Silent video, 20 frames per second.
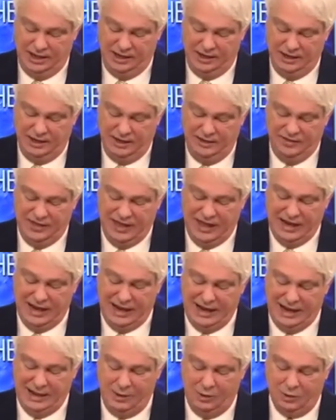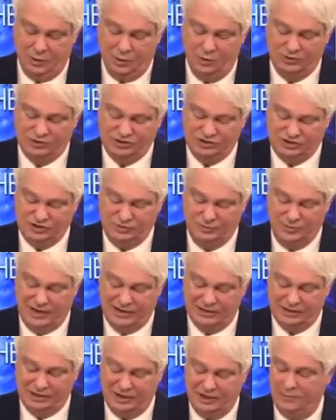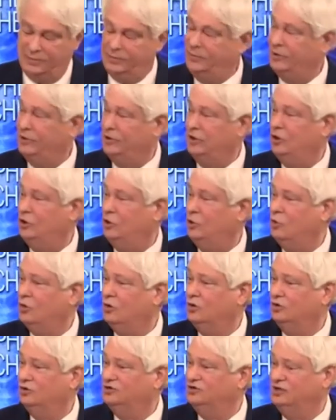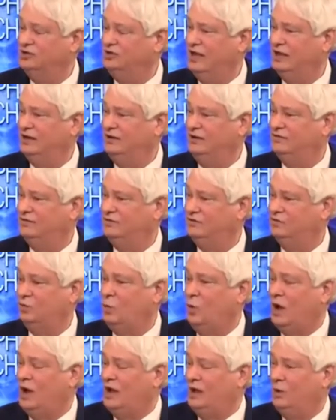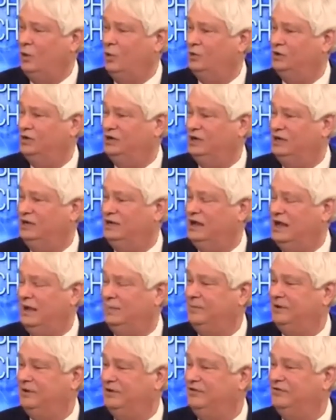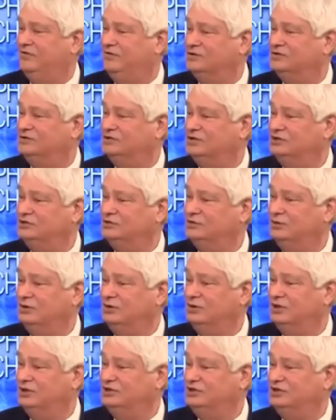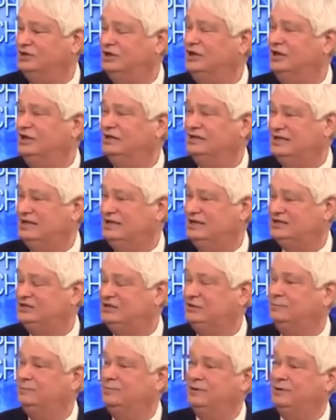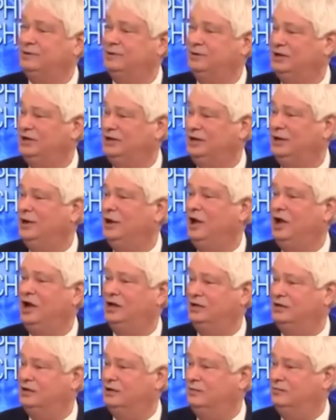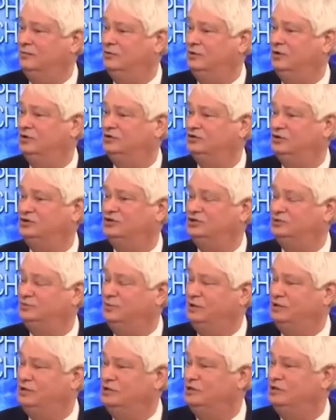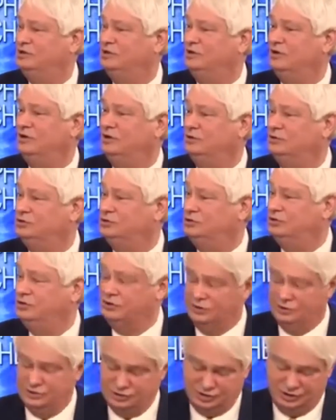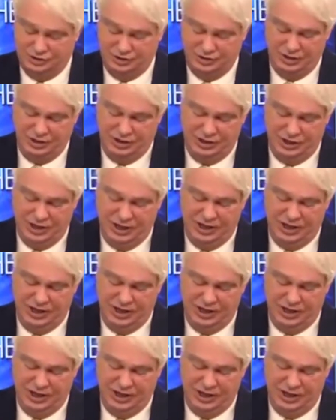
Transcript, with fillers: And that hour, which is about to come upon the whole world, see, that's why it didn't happen in the first century. Mm-hmm. This testing period did not come. So he's speaking to the whole church.